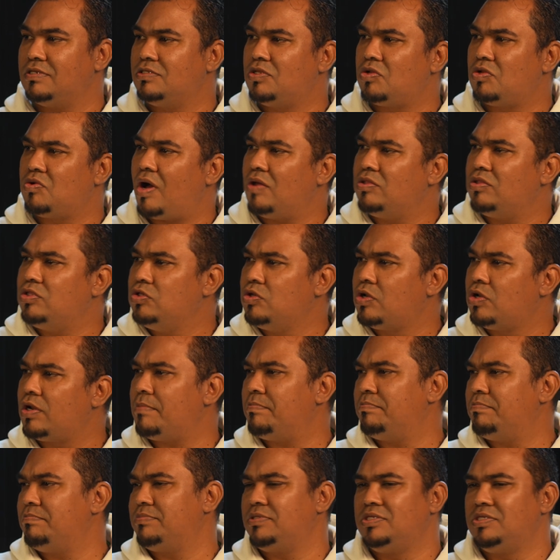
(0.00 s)
throughout
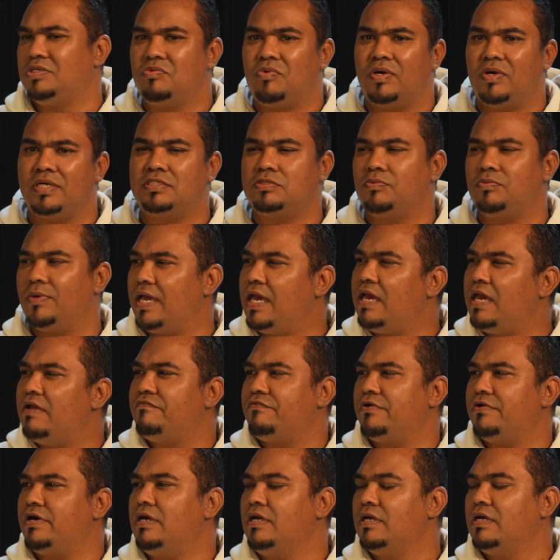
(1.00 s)
Europe, US,
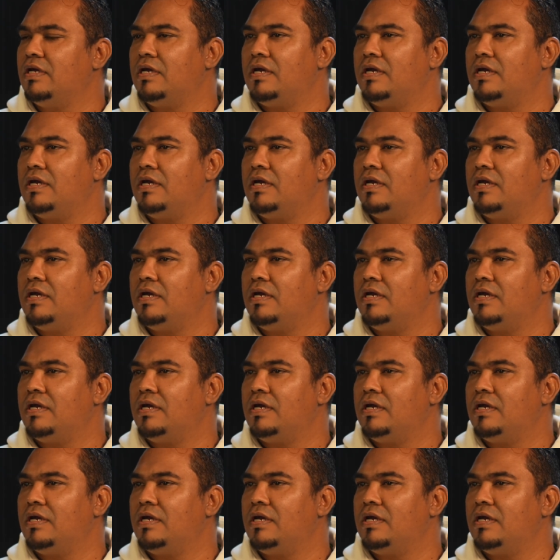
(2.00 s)
wherever,